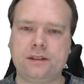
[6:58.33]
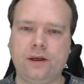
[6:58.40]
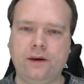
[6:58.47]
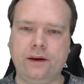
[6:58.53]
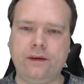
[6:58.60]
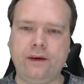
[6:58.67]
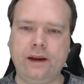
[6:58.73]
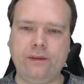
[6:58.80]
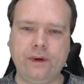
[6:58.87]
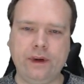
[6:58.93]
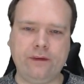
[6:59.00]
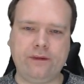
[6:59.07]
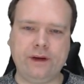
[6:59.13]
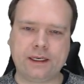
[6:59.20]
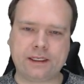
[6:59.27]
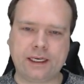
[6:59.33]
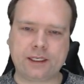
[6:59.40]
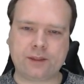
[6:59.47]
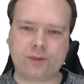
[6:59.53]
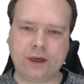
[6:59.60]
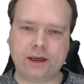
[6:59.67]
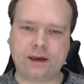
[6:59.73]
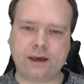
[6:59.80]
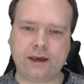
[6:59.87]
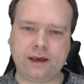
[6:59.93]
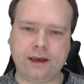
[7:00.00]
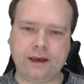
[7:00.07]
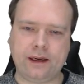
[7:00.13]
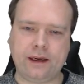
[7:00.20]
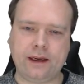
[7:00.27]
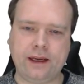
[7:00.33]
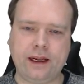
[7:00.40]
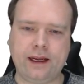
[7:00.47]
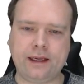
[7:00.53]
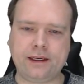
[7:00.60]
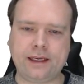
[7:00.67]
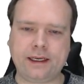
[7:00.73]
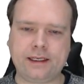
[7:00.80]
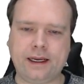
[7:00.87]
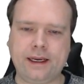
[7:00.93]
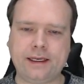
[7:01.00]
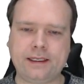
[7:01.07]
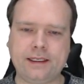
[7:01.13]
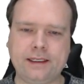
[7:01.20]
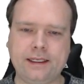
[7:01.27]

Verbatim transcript: So it really feels like Spring, and yeah, I